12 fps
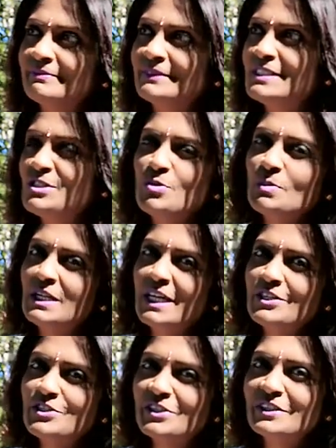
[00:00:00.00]
It's human
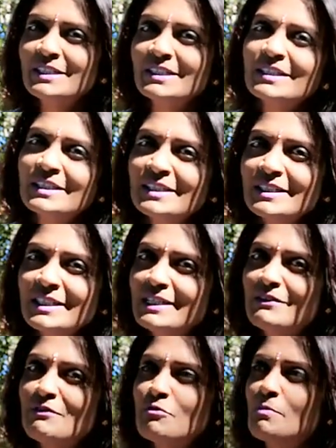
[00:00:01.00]
nature.
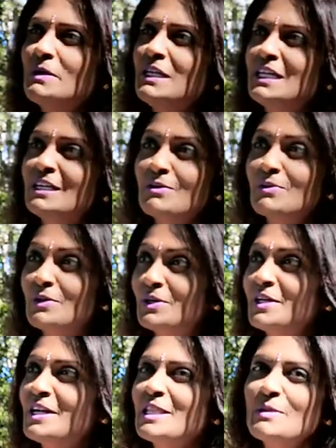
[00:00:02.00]
Even for me, the
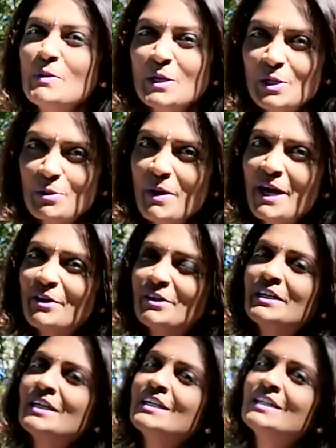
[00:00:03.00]
bigger the
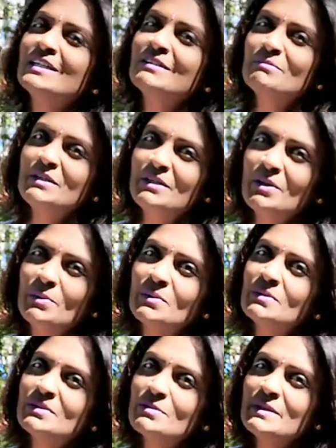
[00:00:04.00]
better. But no
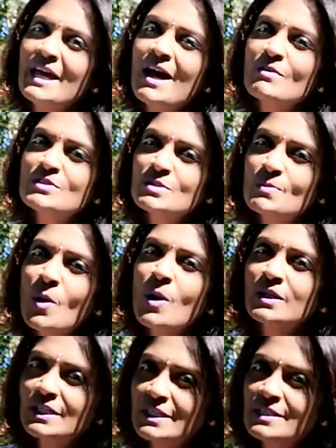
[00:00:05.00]
matter how
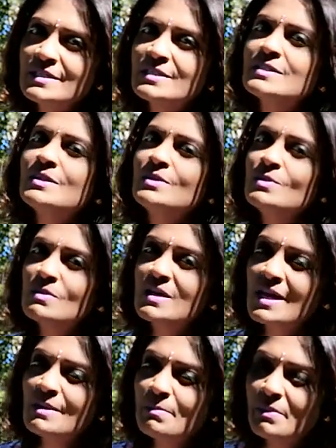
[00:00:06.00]
small it is, you
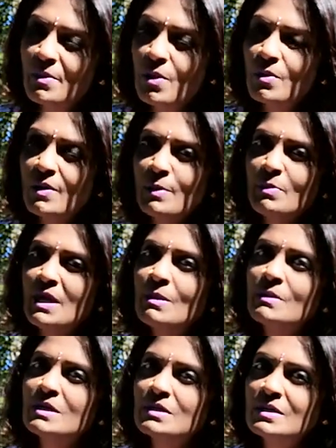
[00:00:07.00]
can program
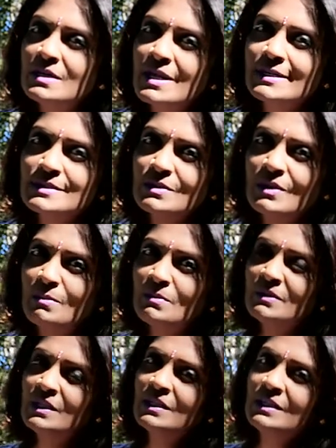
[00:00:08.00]
them and connect to them.
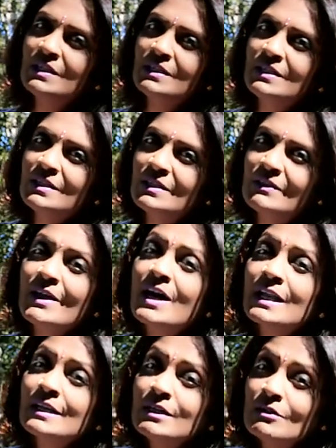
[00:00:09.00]
They
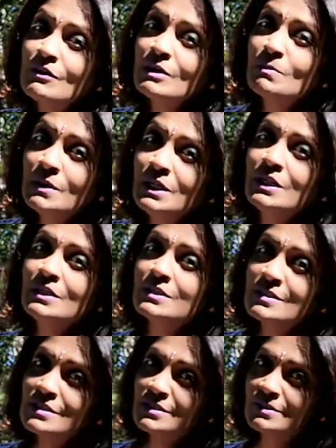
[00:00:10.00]
are living
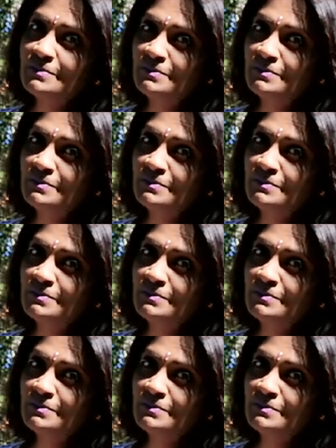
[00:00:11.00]
beings.